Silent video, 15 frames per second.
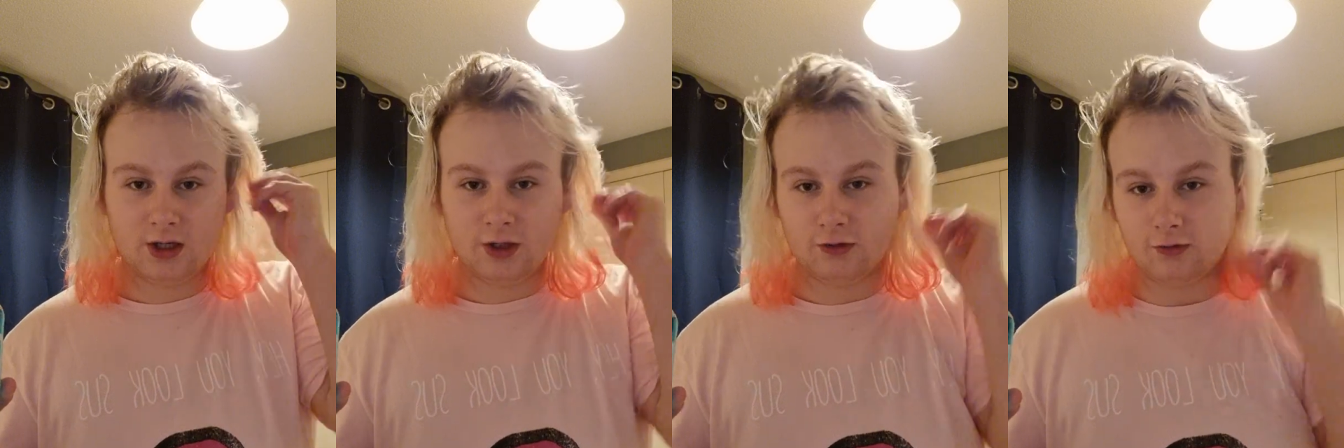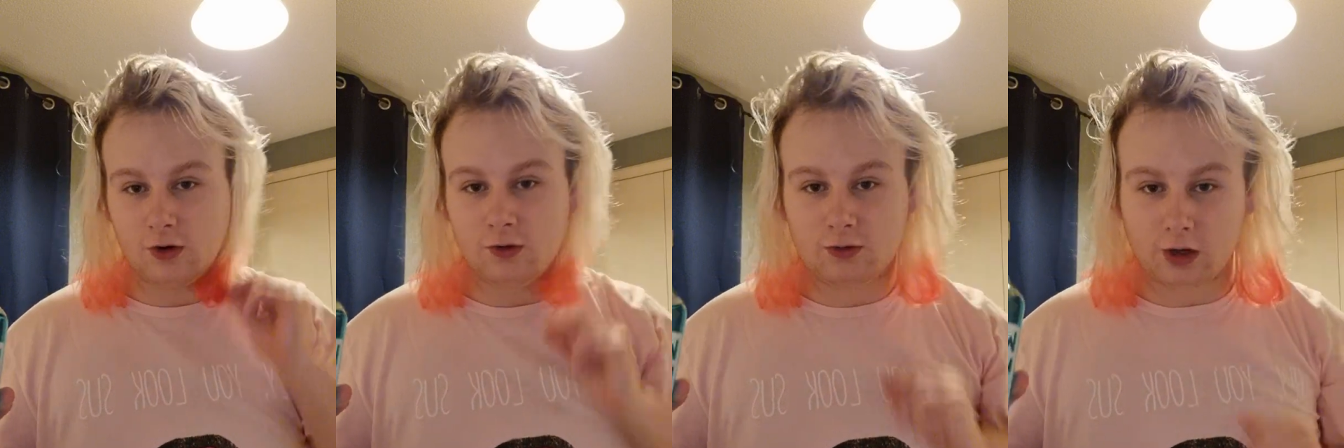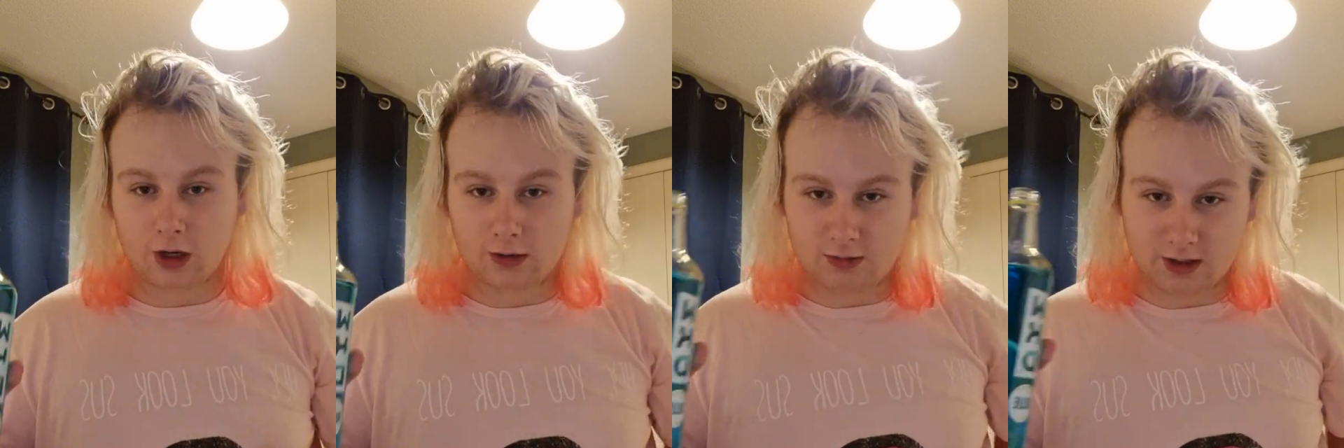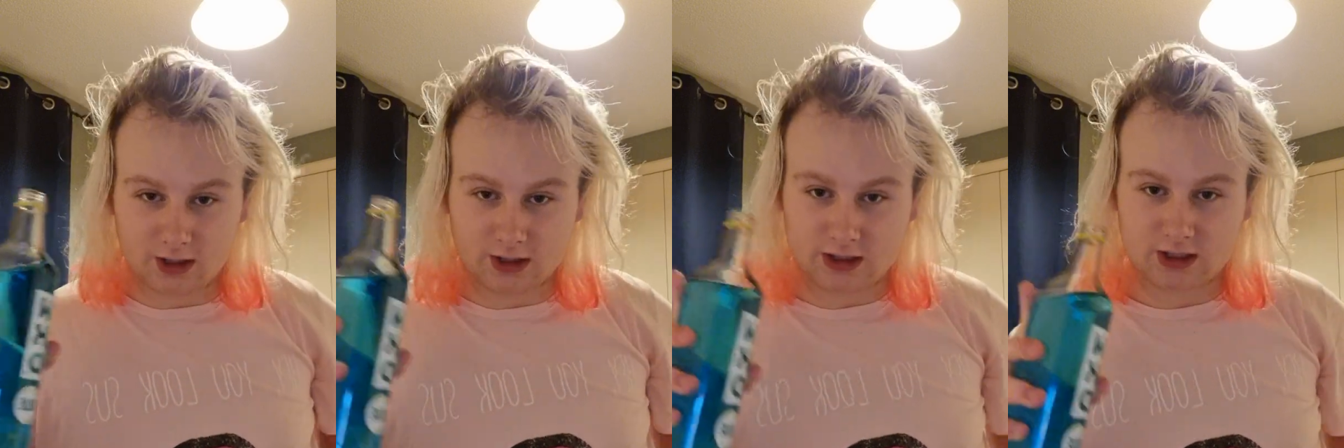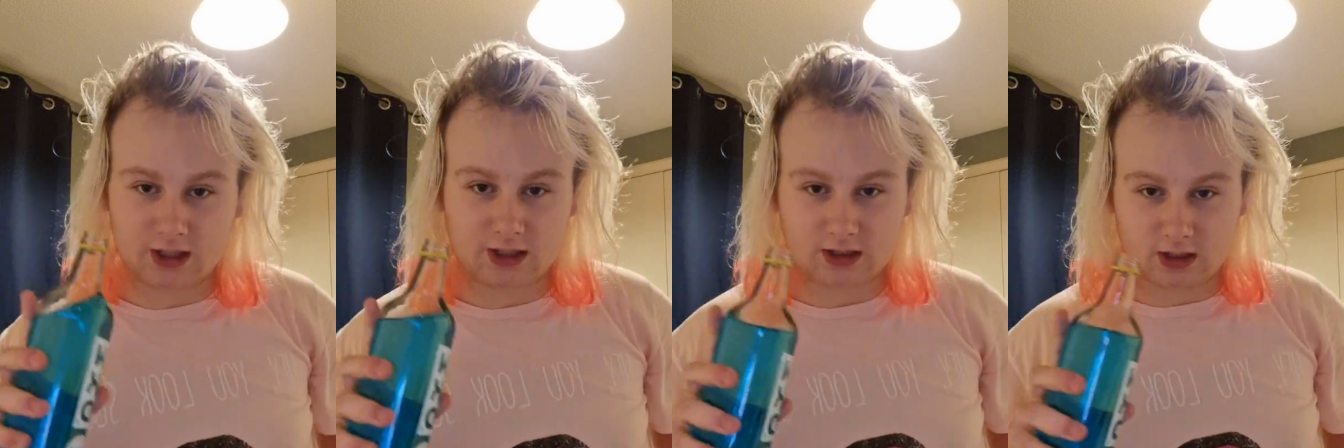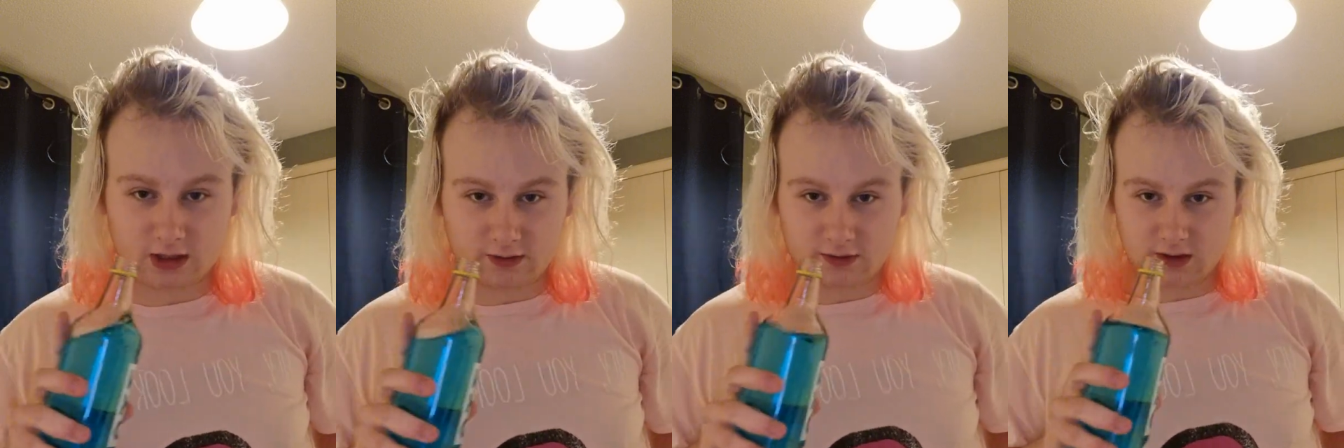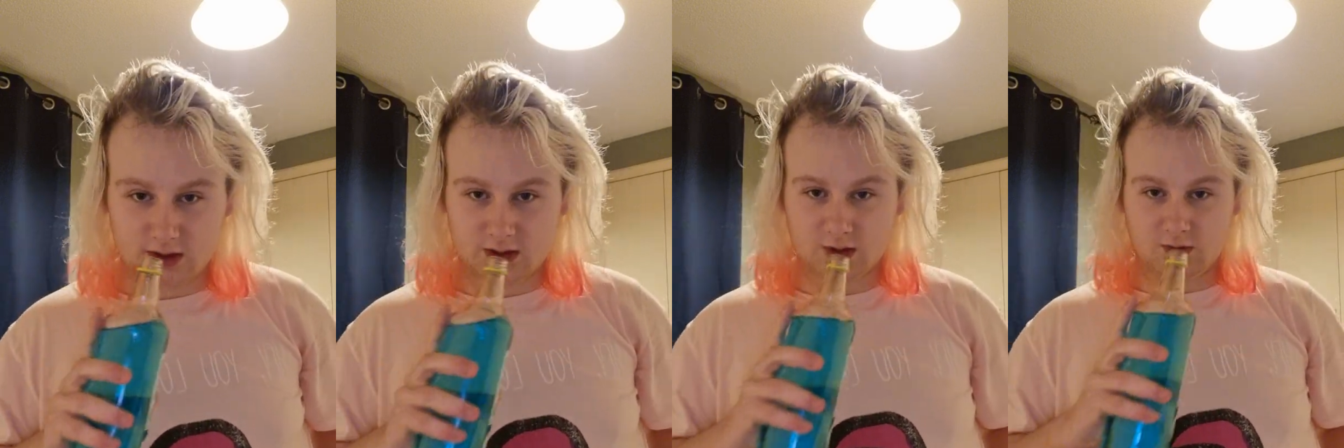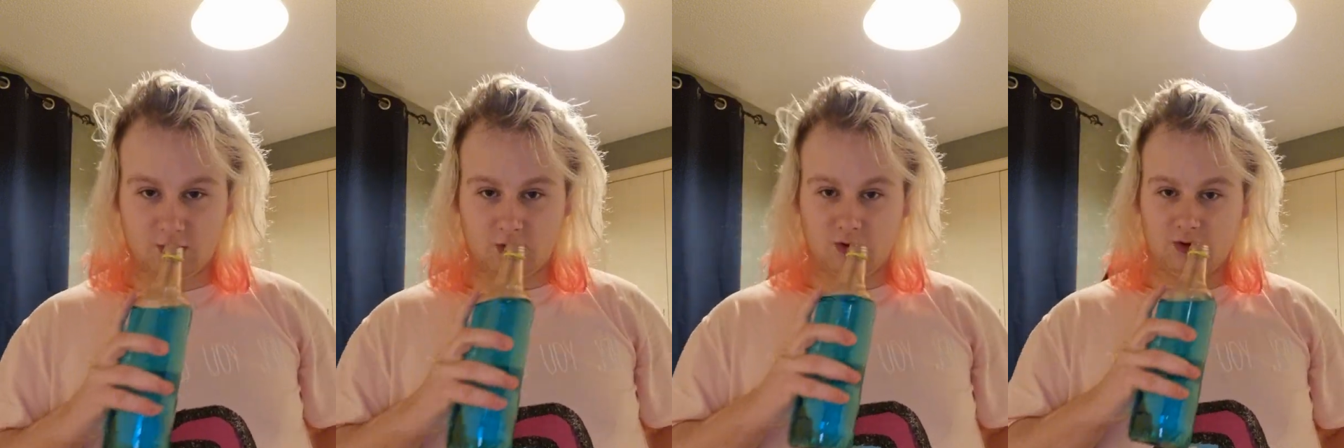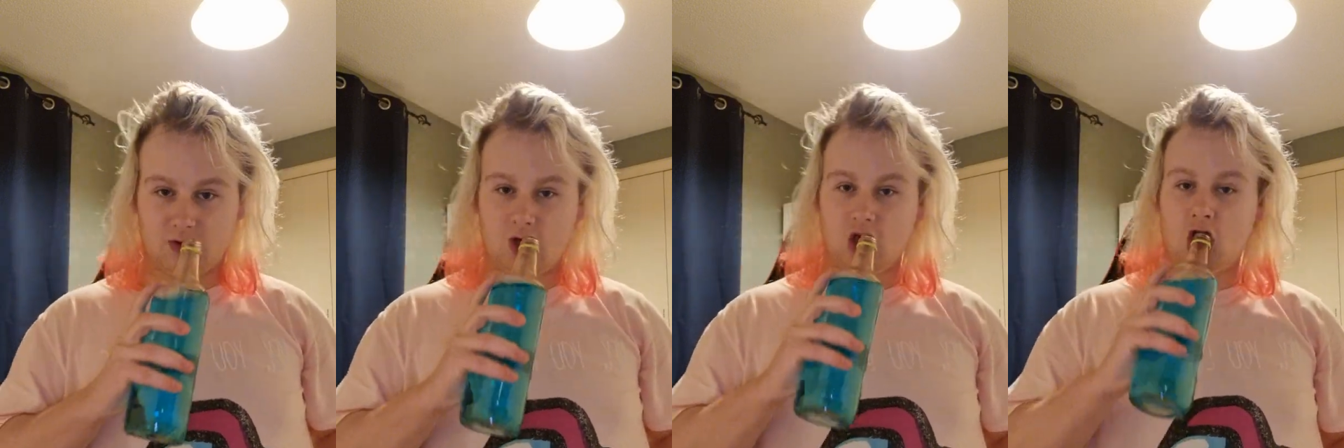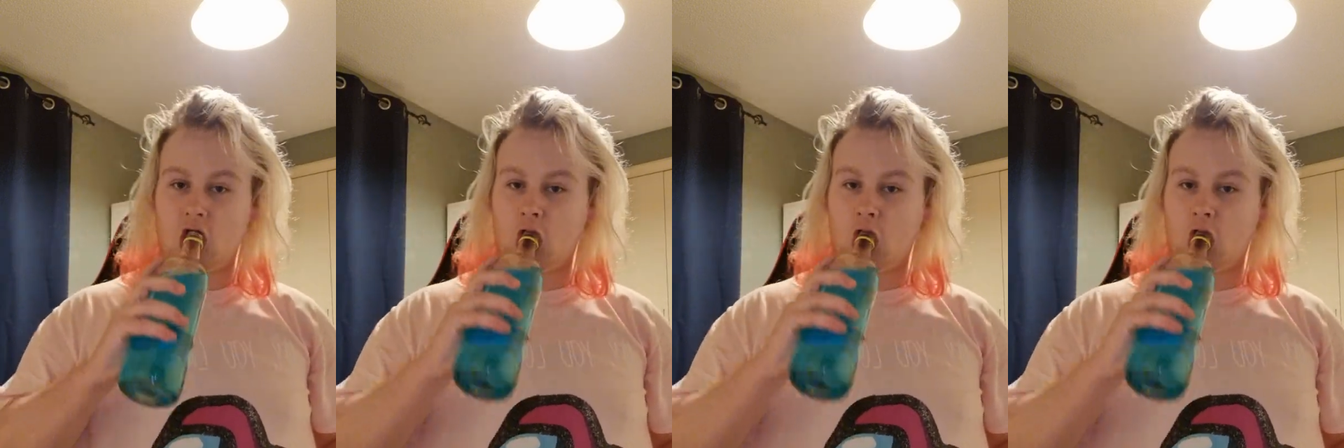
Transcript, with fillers: You've all got to be insane to live in this world.